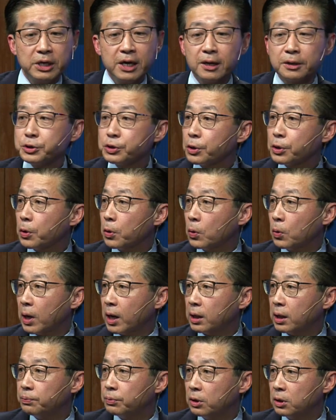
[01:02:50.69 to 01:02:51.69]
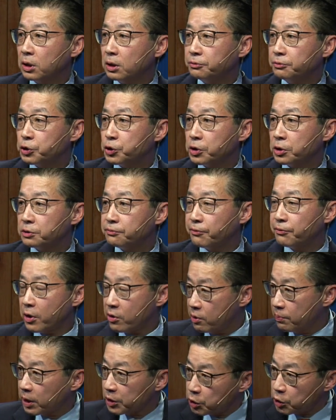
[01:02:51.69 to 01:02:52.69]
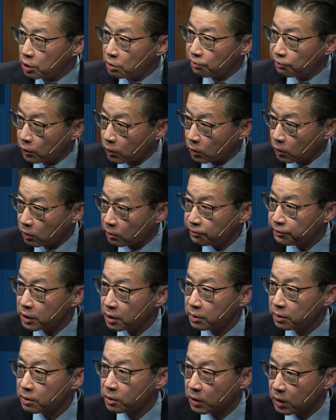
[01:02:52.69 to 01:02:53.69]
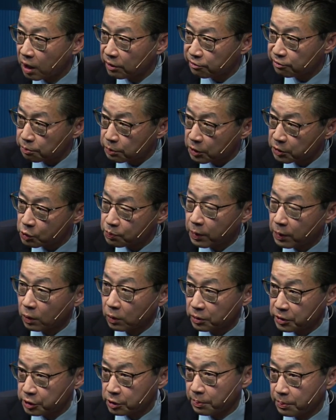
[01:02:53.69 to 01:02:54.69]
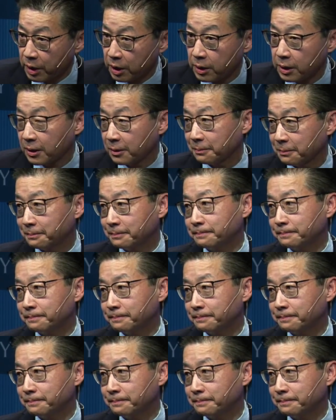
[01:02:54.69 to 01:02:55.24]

So I believe she's very much involved in her government's policymaking.